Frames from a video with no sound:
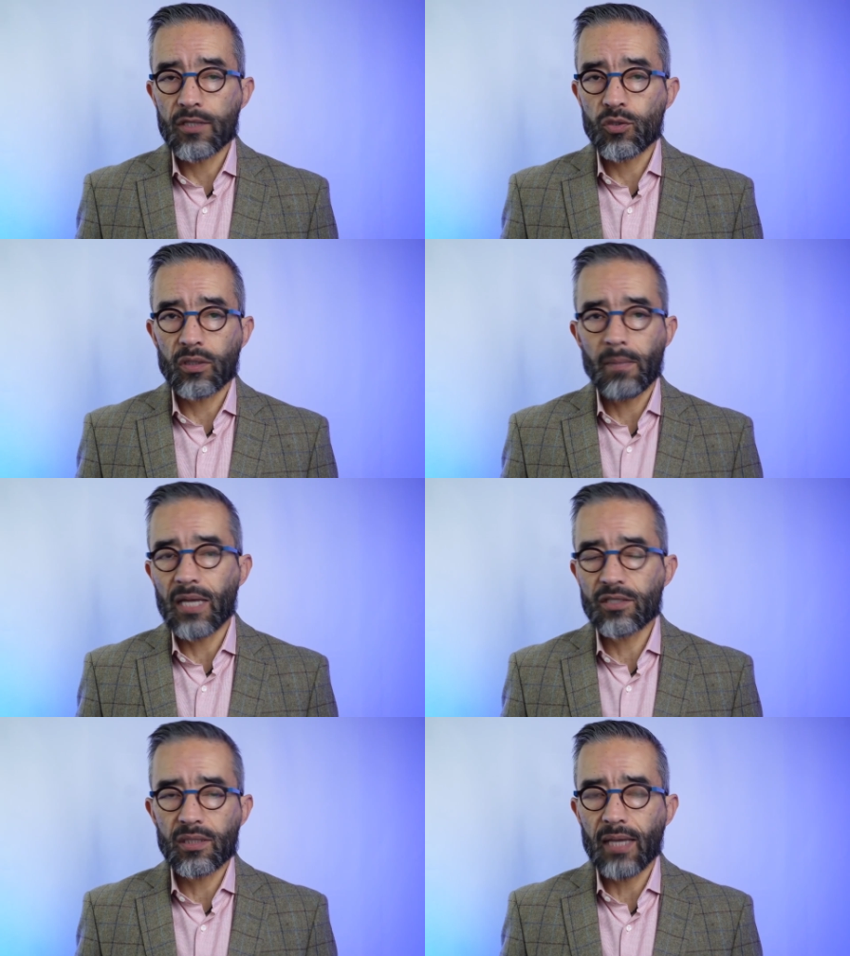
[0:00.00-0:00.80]
As you can
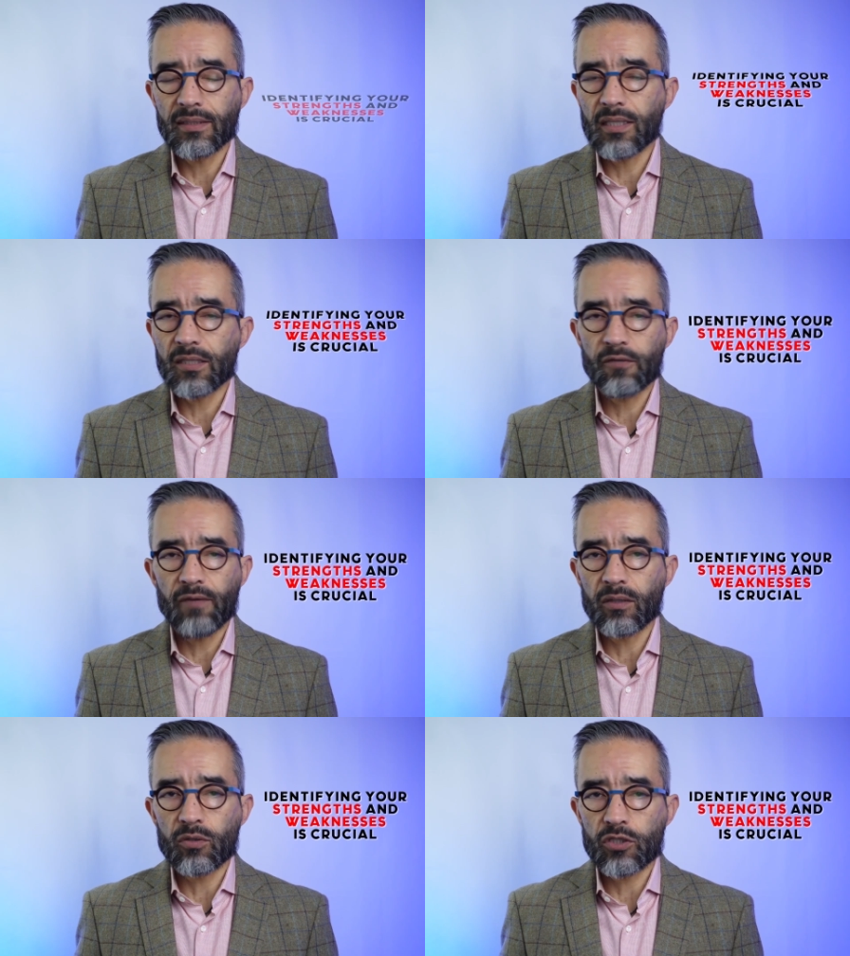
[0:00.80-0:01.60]
imagine,
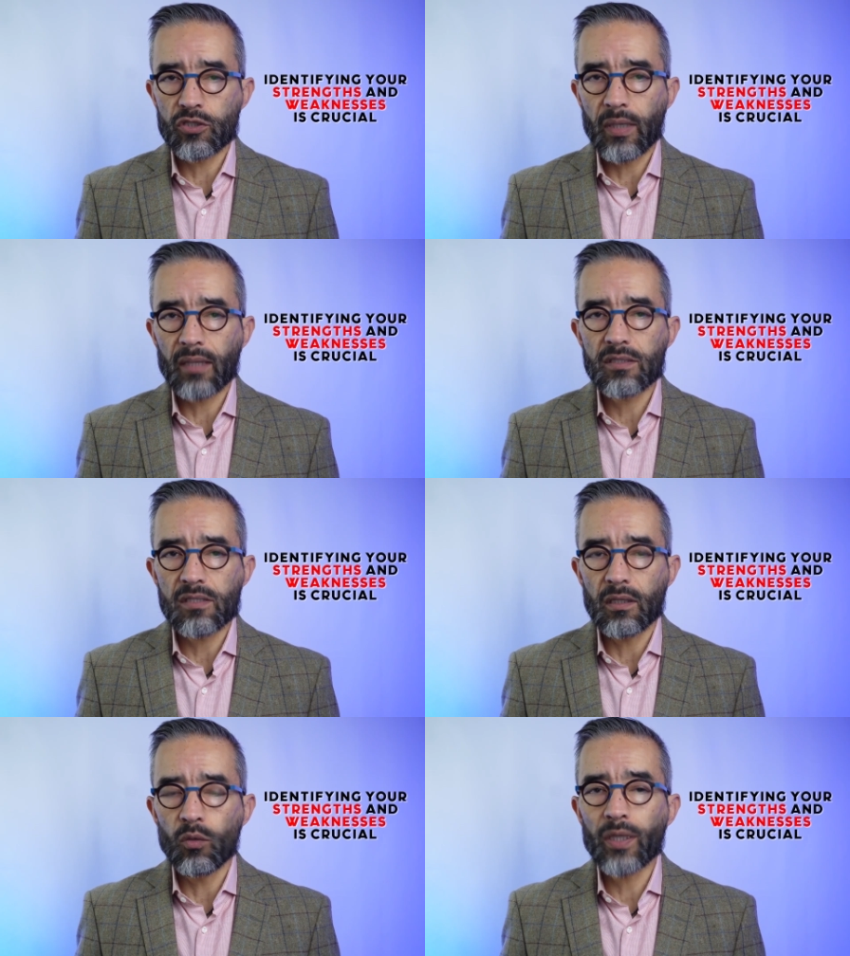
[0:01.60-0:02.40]
identifying your
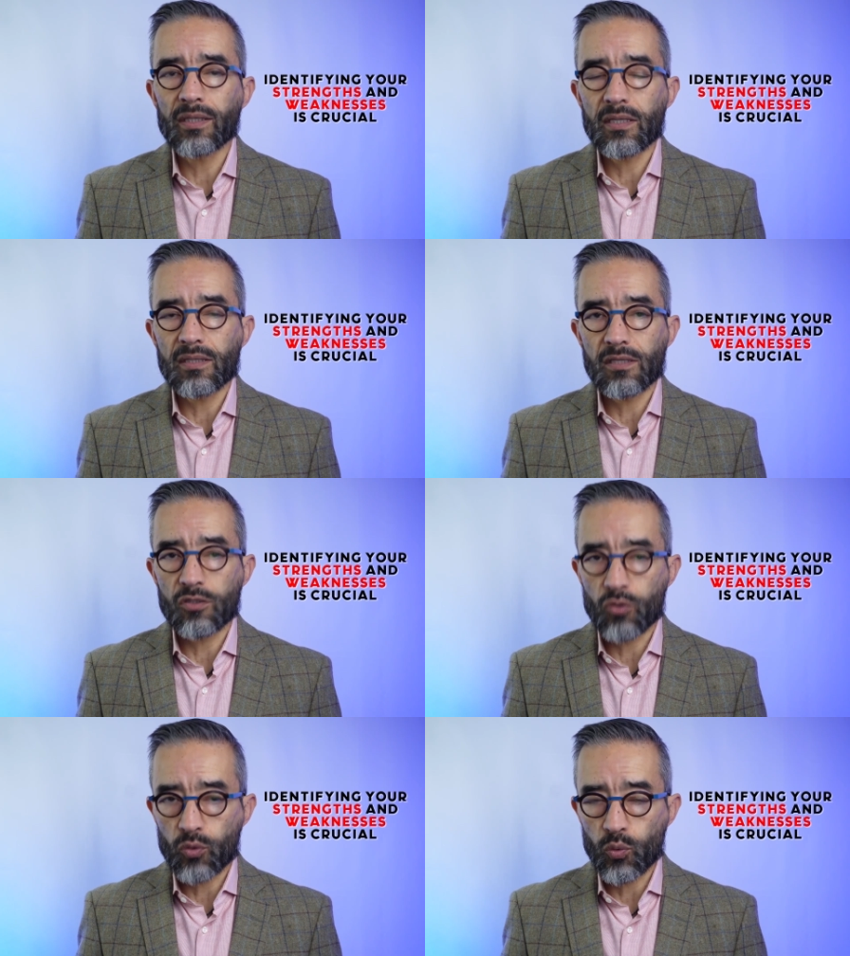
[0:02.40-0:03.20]
strengths and weaknesses
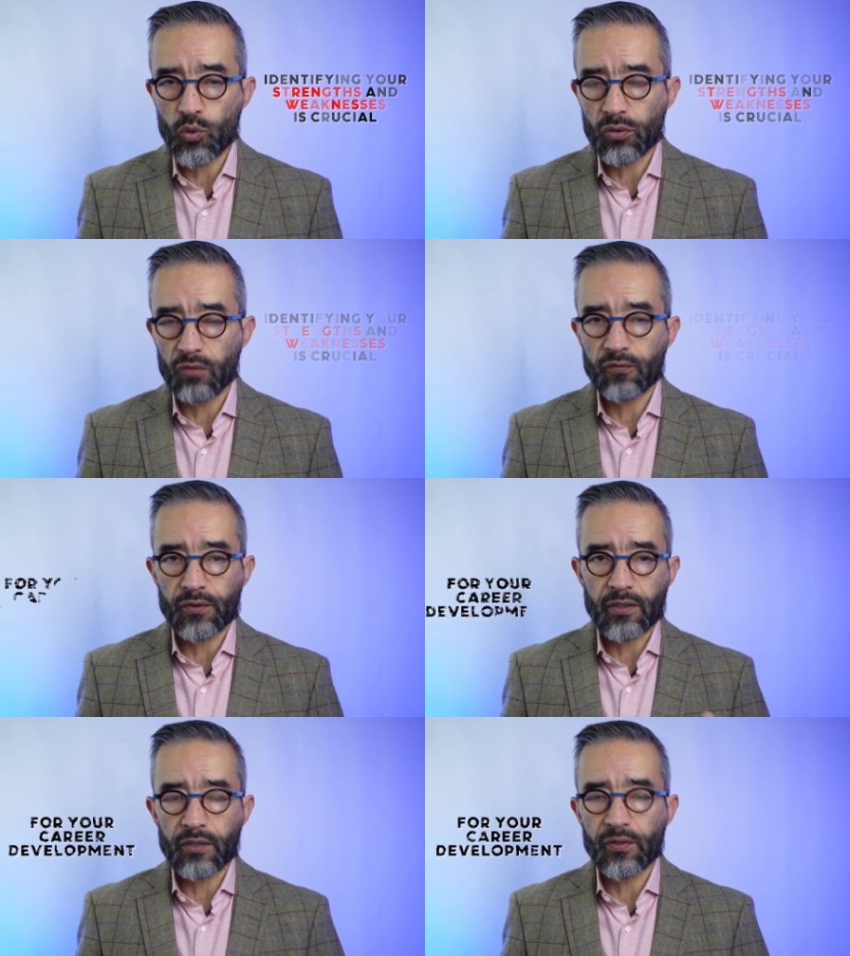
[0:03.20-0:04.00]
is crucial
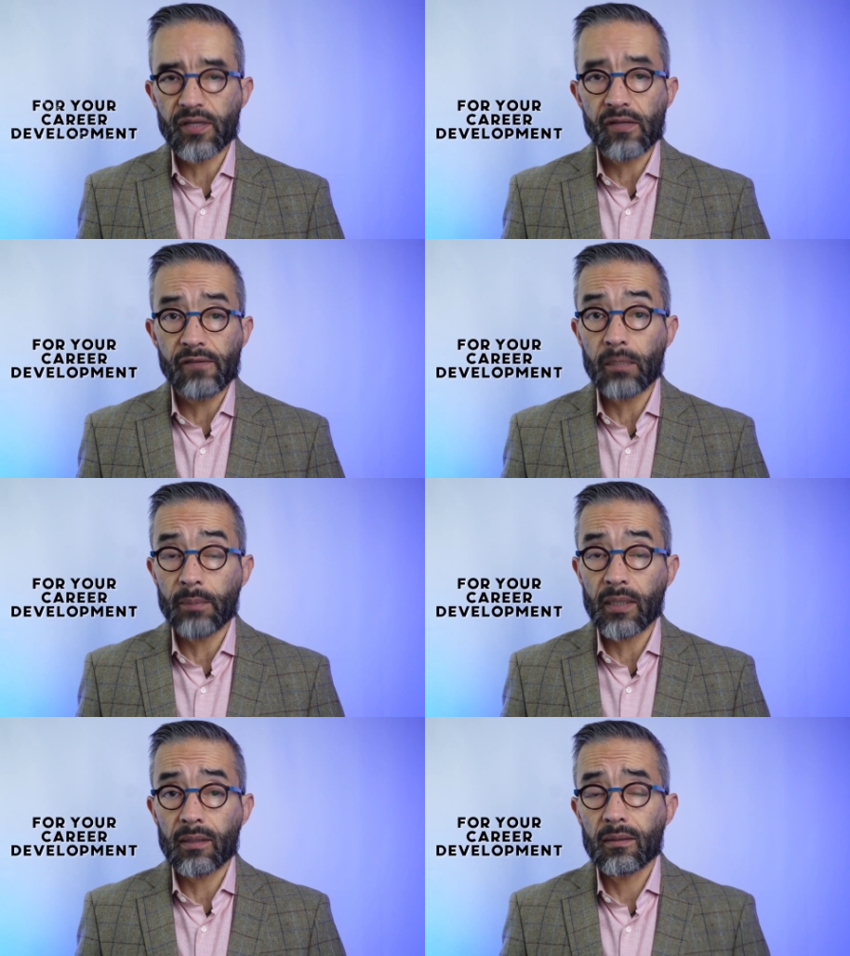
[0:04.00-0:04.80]
for your career
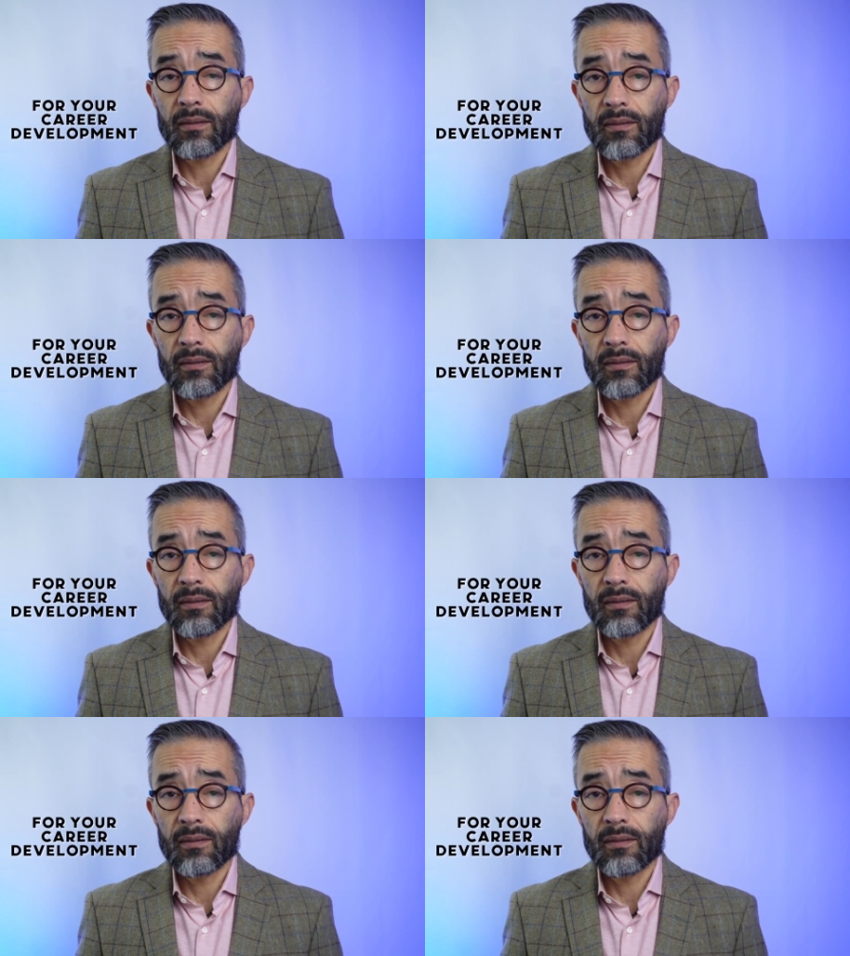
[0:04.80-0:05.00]
development.